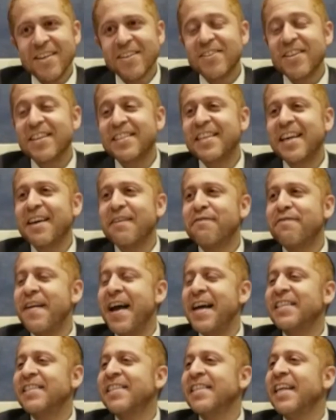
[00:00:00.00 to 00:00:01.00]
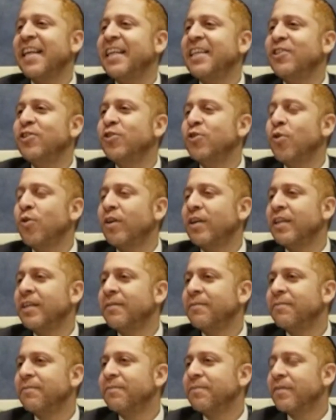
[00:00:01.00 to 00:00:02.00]
So they say a fascinating story
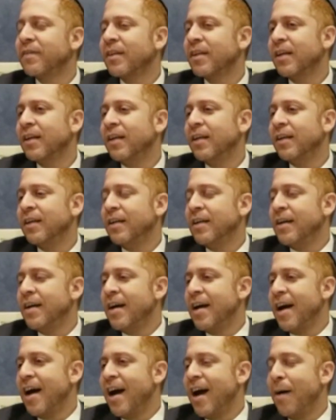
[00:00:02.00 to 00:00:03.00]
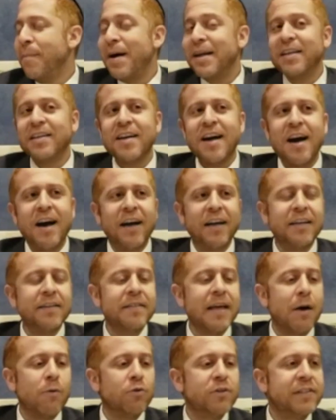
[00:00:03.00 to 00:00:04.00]
about a guy
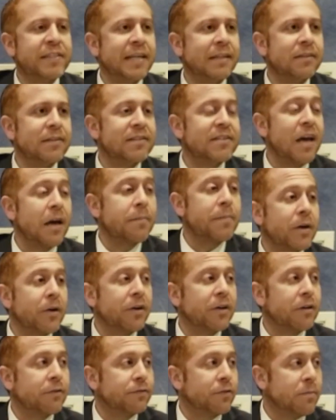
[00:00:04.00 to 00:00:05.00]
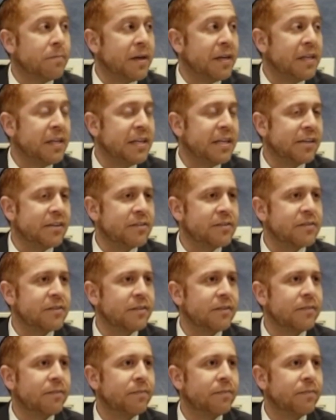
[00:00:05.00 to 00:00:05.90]
that was sent to Siberia for many years.